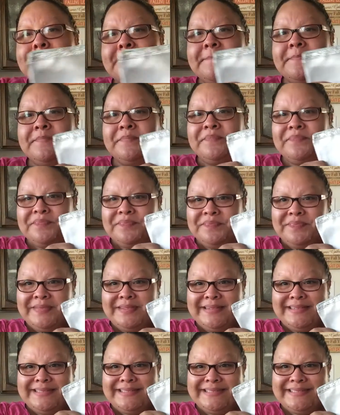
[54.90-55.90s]

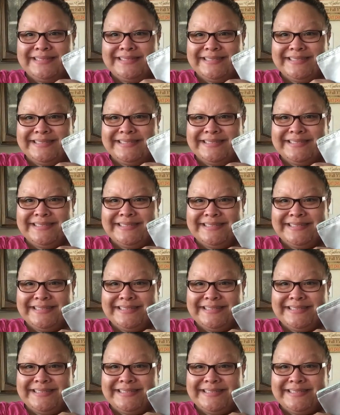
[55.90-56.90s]

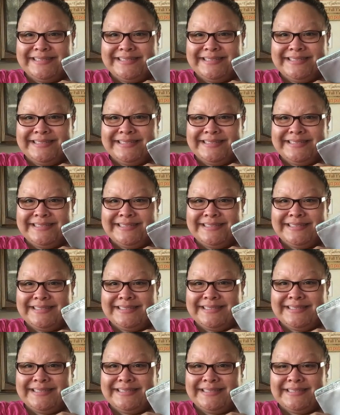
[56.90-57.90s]

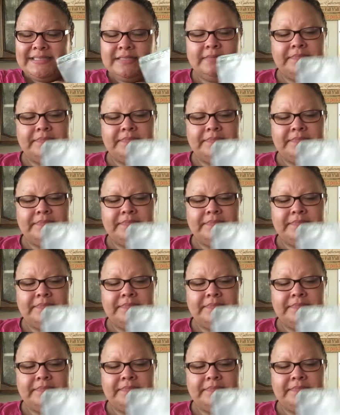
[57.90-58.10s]
Nobody speaks.